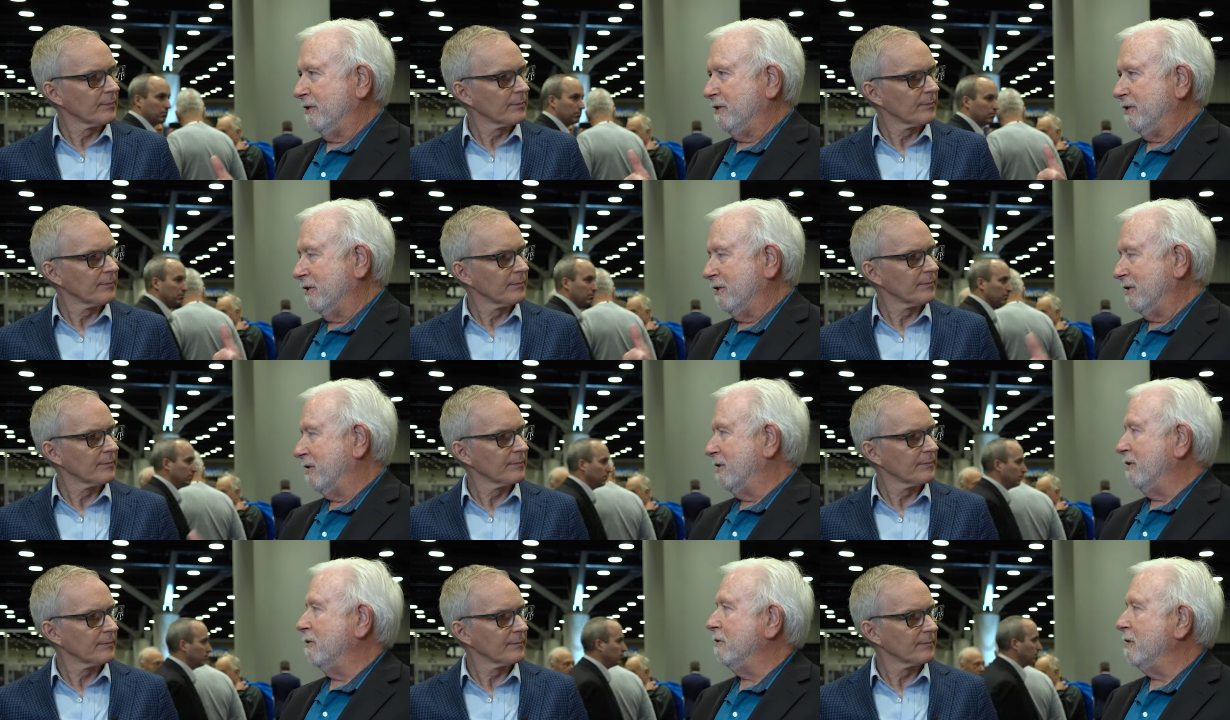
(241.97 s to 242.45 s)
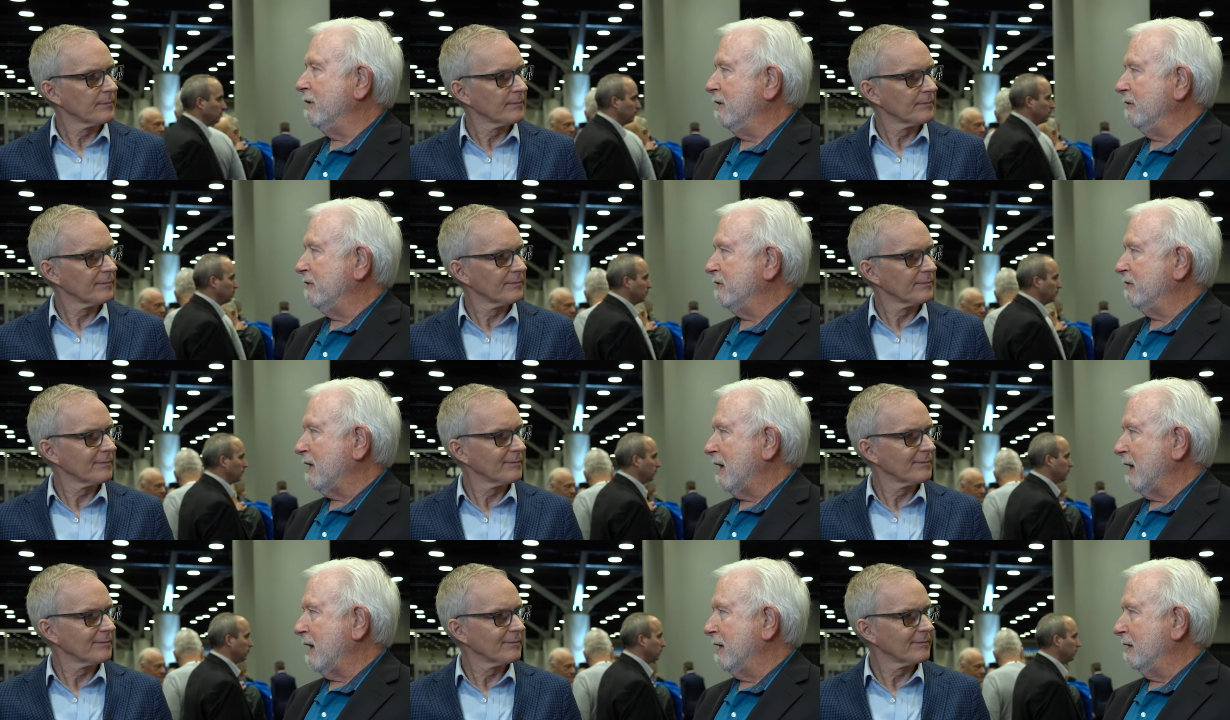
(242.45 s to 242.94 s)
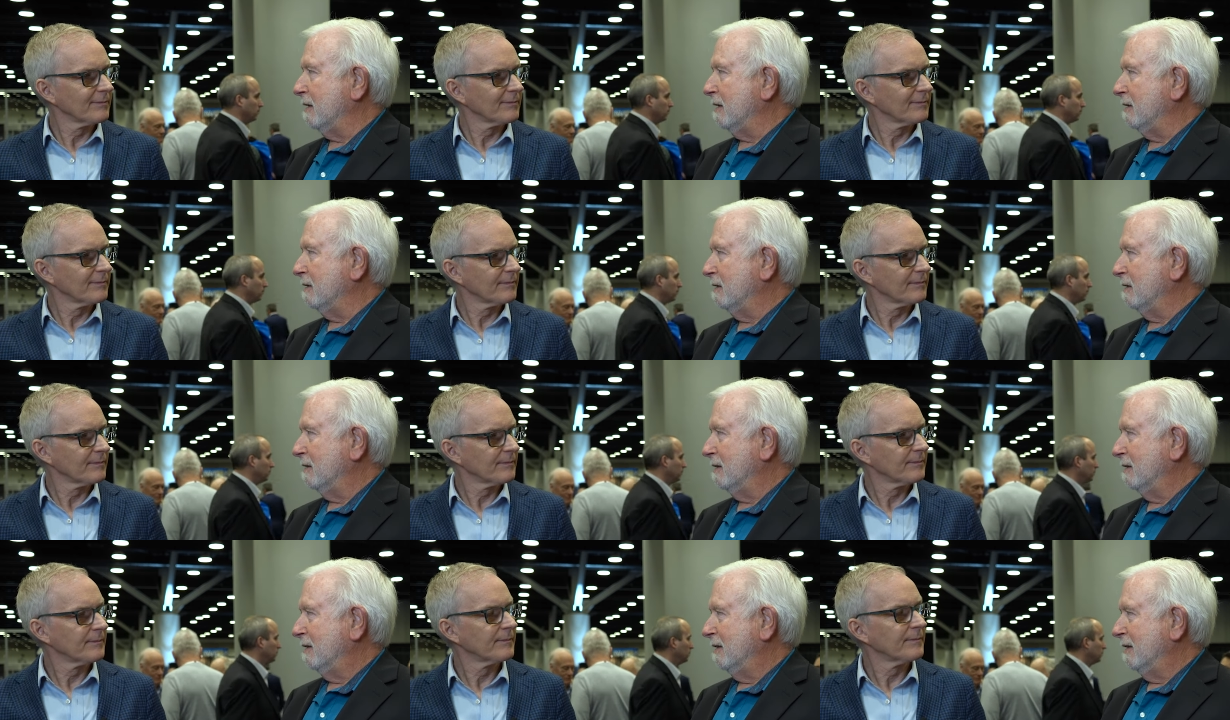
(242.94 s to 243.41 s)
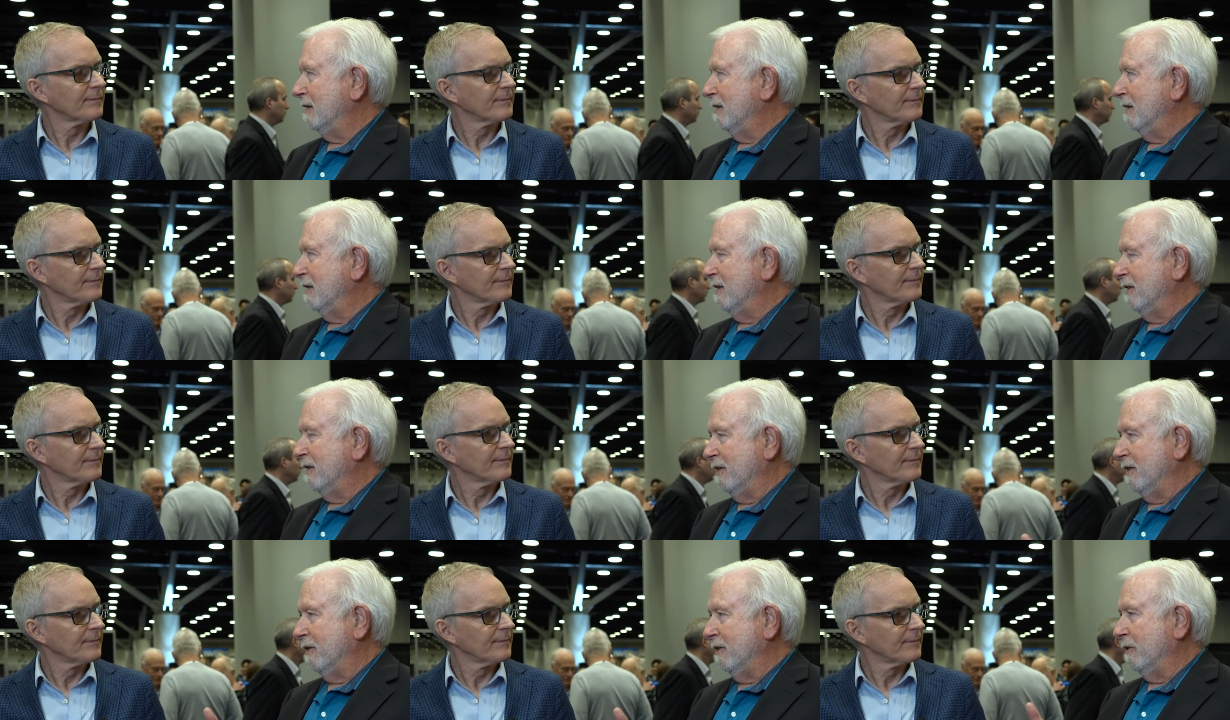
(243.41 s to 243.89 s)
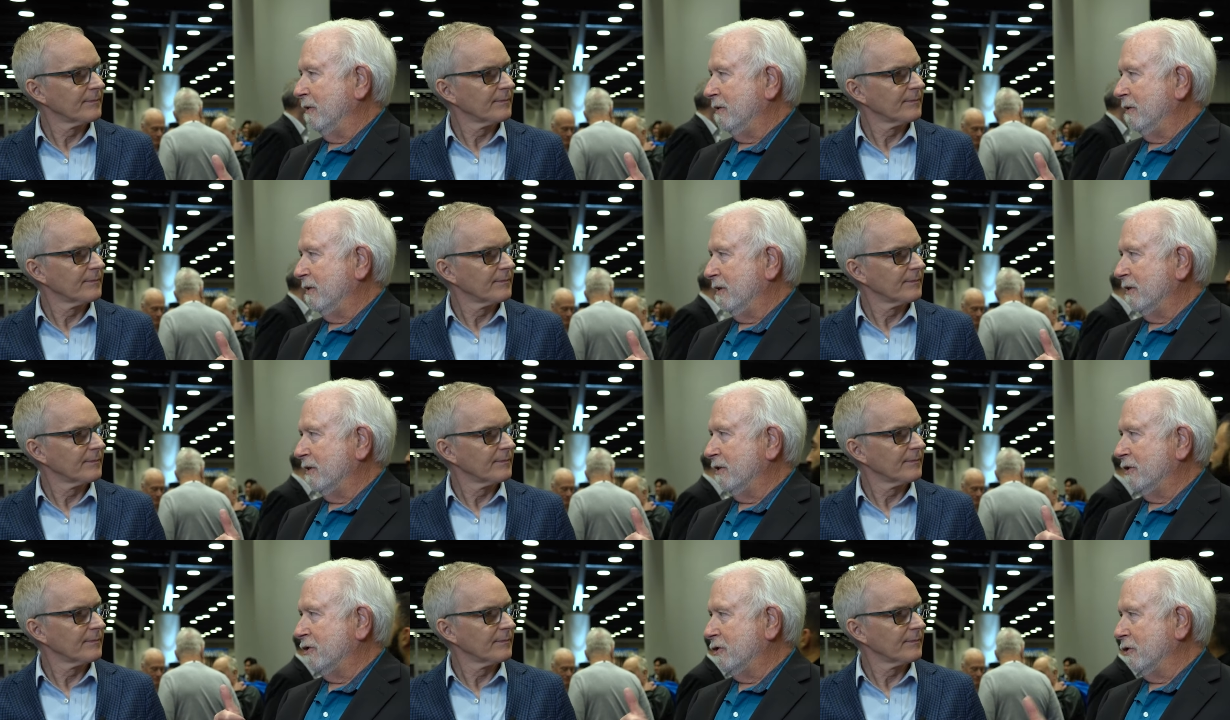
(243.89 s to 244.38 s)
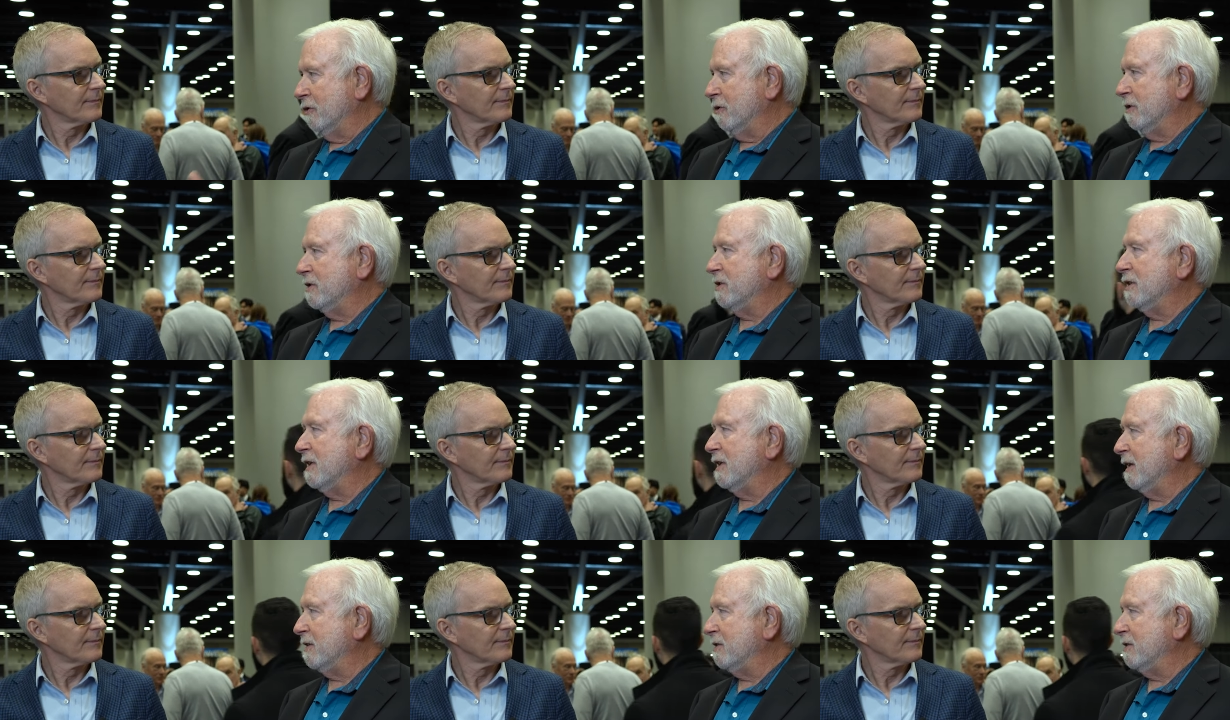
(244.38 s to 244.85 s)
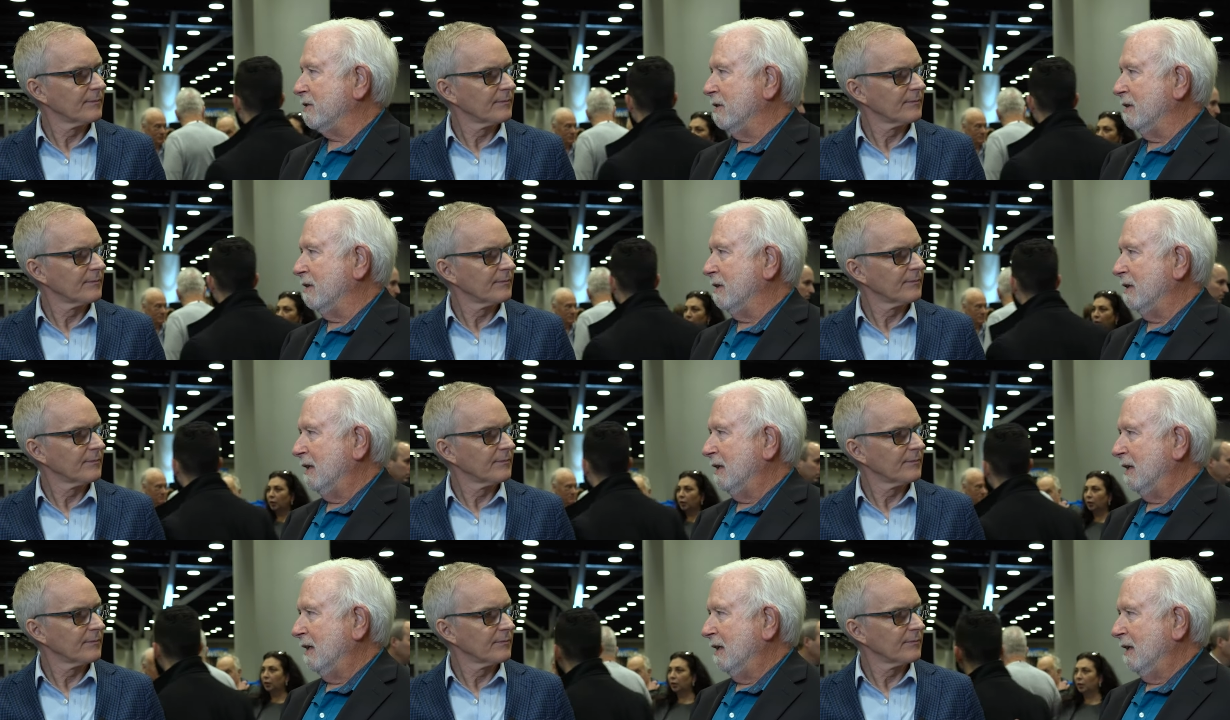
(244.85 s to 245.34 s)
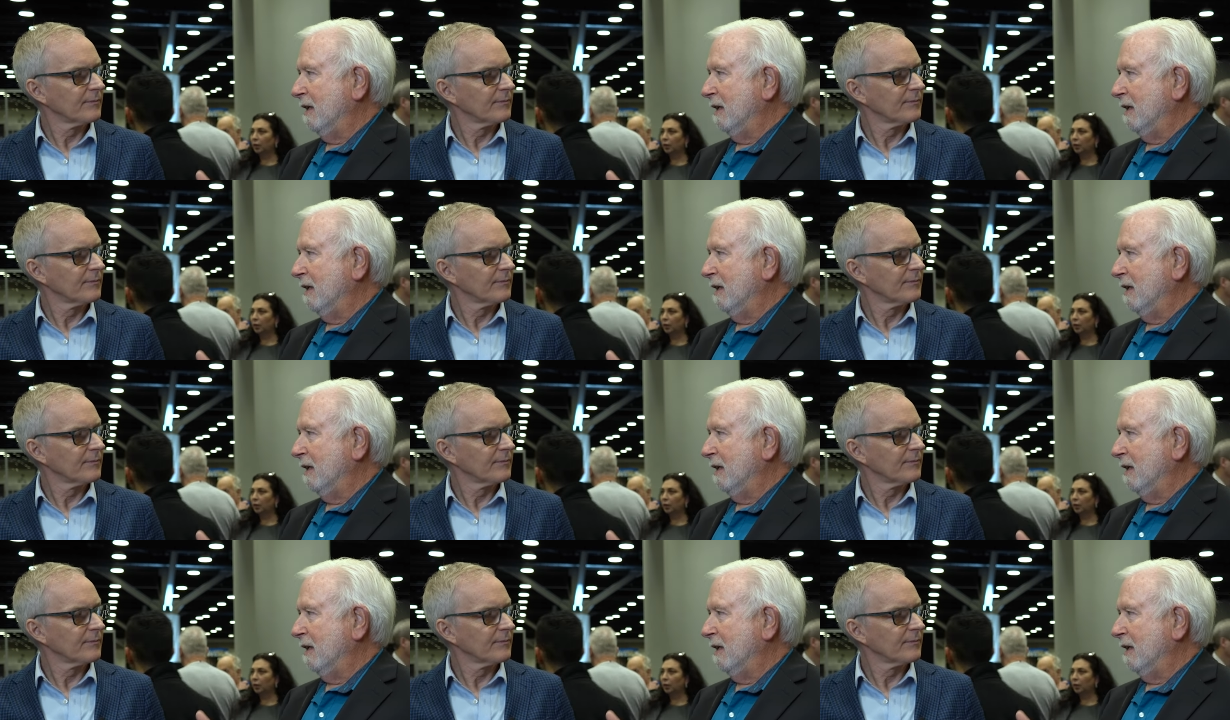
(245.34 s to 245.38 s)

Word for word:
Speaker 1: security of title, jurisdiction.